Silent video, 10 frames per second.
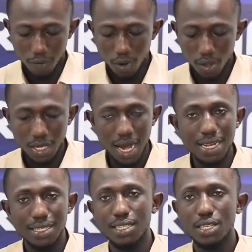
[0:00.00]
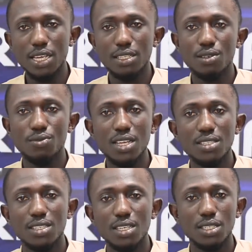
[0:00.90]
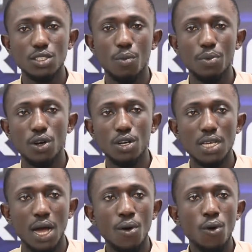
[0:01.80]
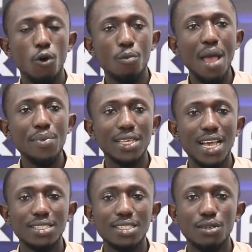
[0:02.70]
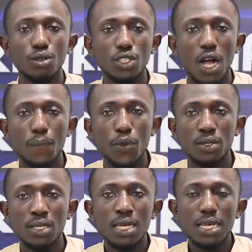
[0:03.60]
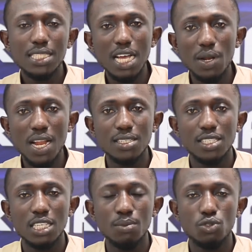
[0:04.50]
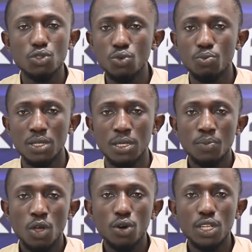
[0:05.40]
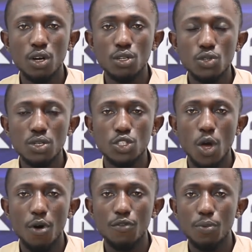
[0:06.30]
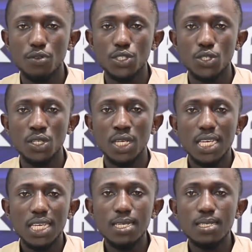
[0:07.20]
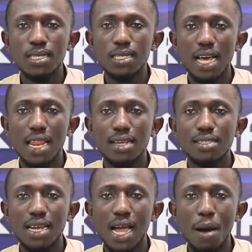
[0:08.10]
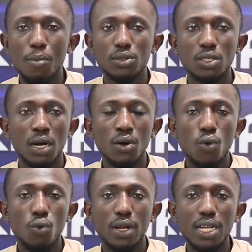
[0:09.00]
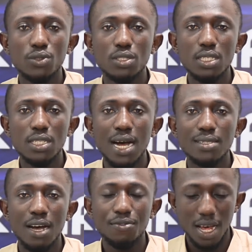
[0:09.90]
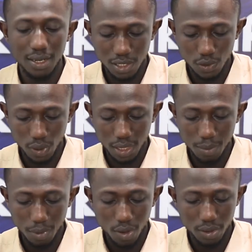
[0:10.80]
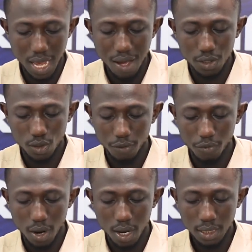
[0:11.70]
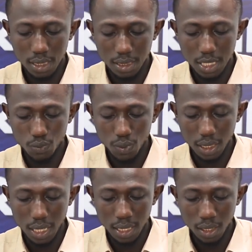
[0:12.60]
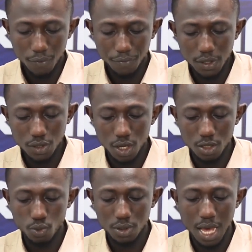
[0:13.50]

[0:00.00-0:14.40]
Of course, the race is heating up because we might be getting a new champion. Inter Milan seem to be holding on to the top of the position in the Italian Serie A, but we'll get to see that after this weekend because they have a tough one this weekend. Fixtures will